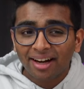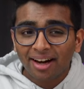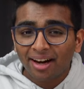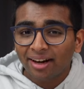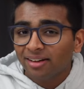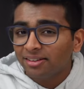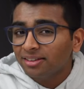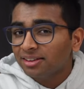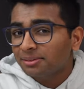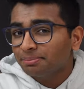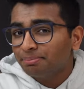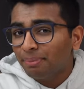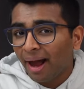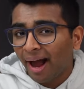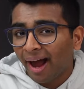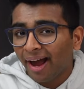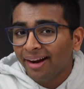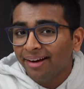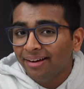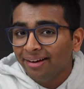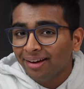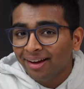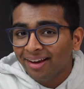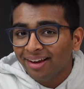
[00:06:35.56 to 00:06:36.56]
kind of is
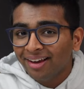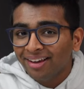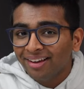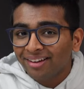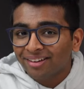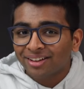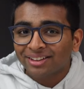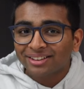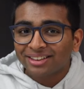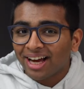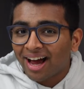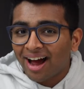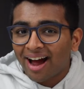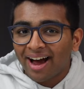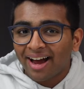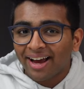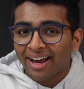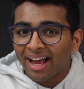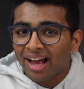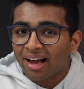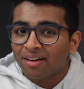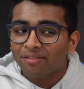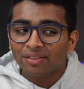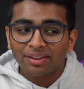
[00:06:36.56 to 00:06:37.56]
bad because I
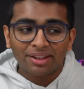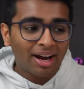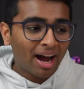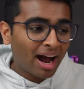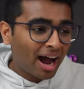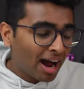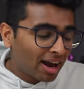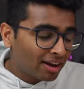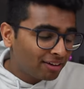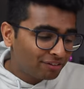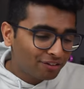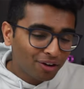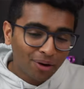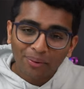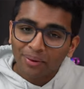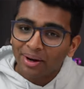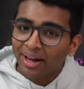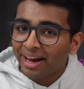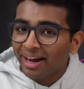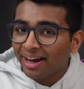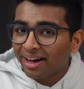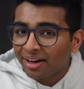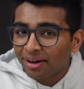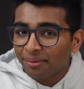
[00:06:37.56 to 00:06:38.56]
have an iPhone
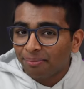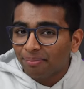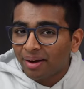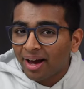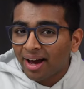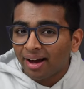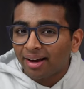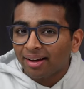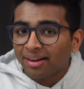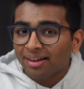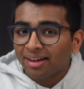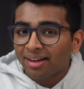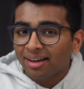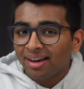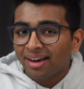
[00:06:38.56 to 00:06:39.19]
and a Mac,